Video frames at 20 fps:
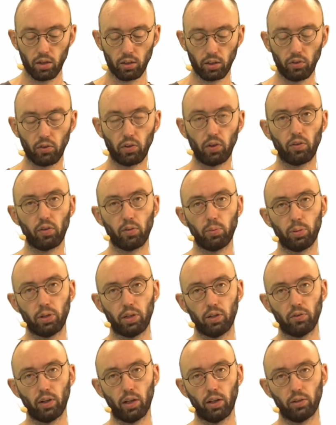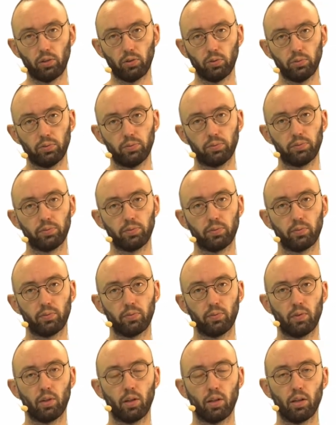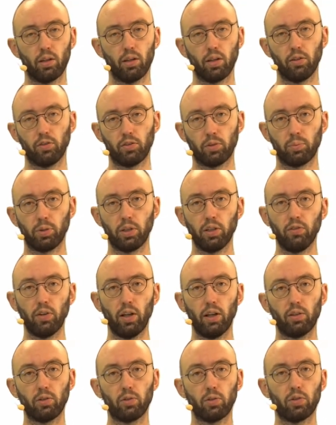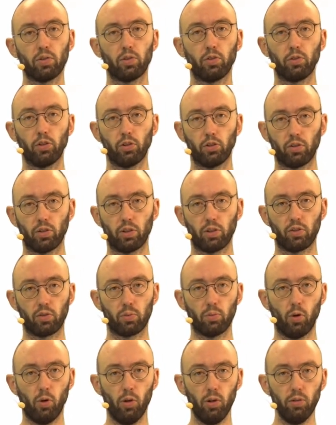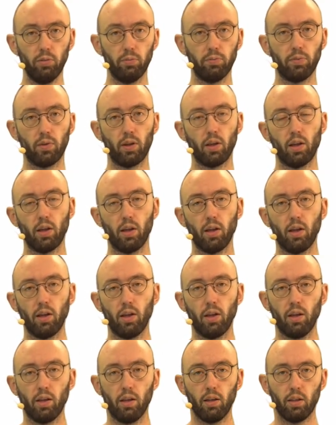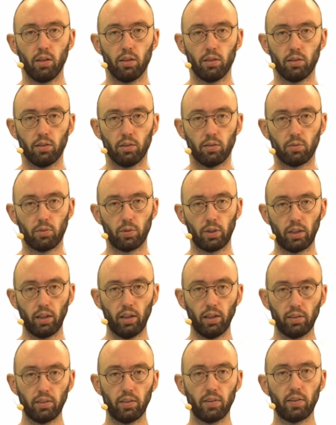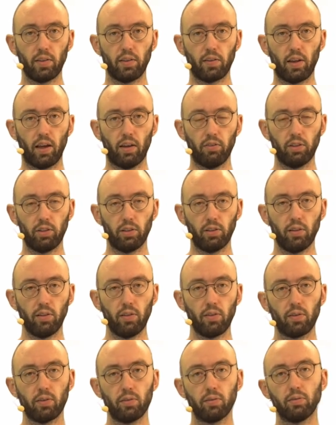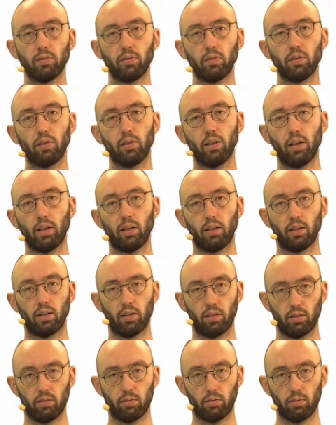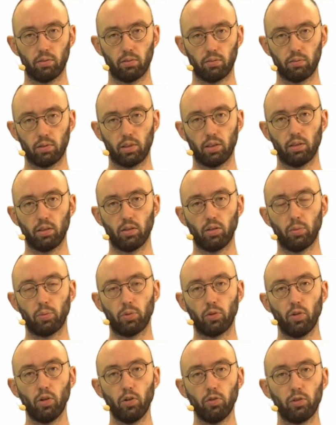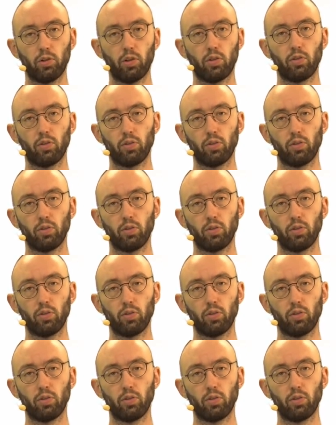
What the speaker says: gives us a p-value. If the p-value is sufficiently small, we take this as evidence that the observed